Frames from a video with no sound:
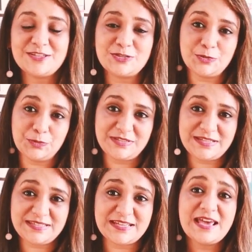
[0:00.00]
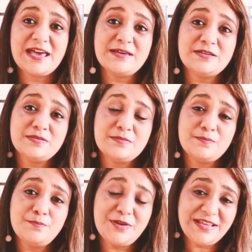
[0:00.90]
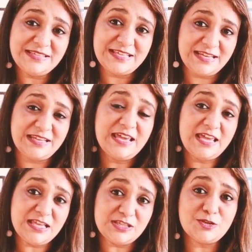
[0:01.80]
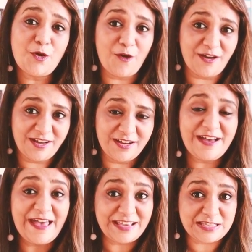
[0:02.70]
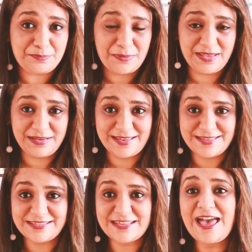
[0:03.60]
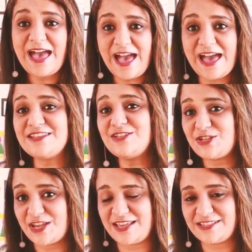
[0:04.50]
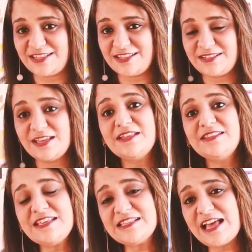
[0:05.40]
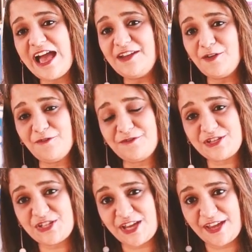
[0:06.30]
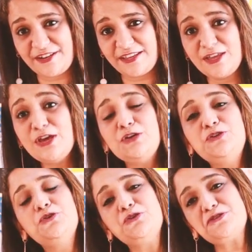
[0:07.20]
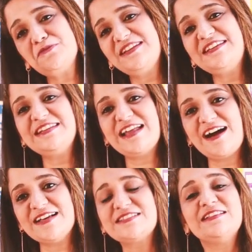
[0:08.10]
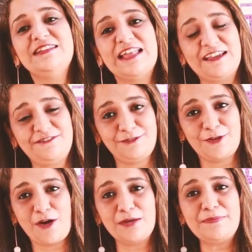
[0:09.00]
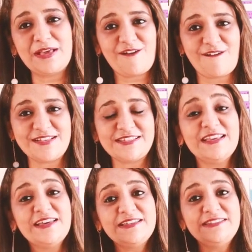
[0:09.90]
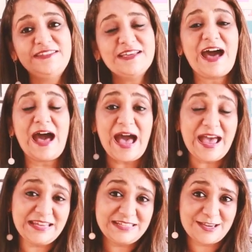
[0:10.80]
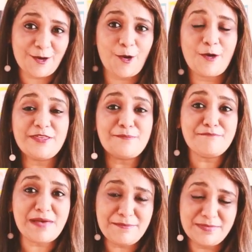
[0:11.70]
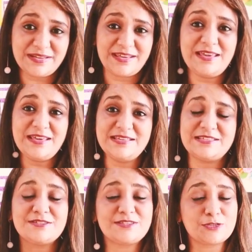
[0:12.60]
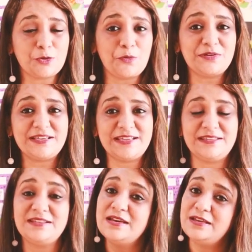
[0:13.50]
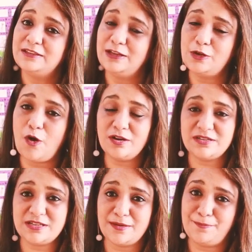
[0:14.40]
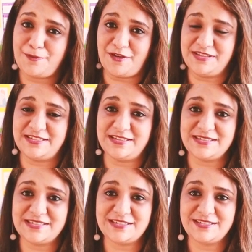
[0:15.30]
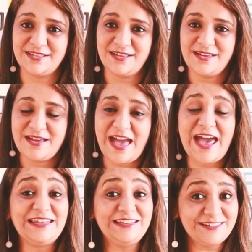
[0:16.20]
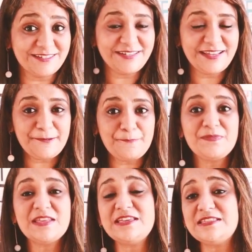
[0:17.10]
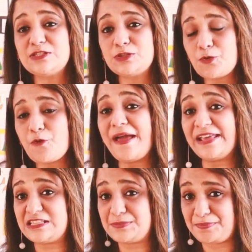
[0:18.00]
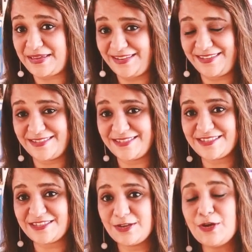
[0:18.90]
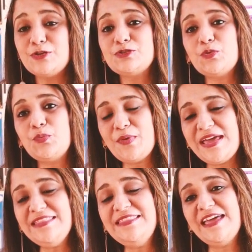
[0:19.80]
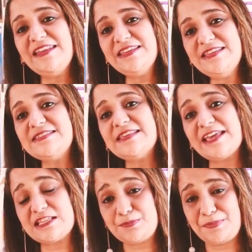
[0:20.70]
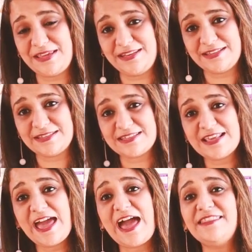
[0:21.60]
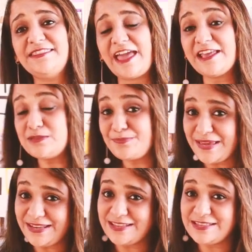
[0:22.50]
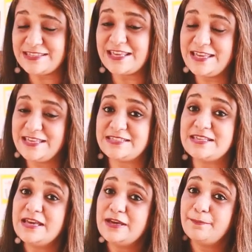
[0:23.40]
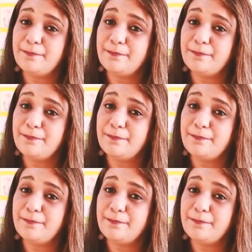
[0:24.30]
the student brings in his or her experience and shares it. This kind of a sharing usually lasts lifelong because the idea or the memory is stored in the long-term process. And learning is through experience. So when there is experience and the experience is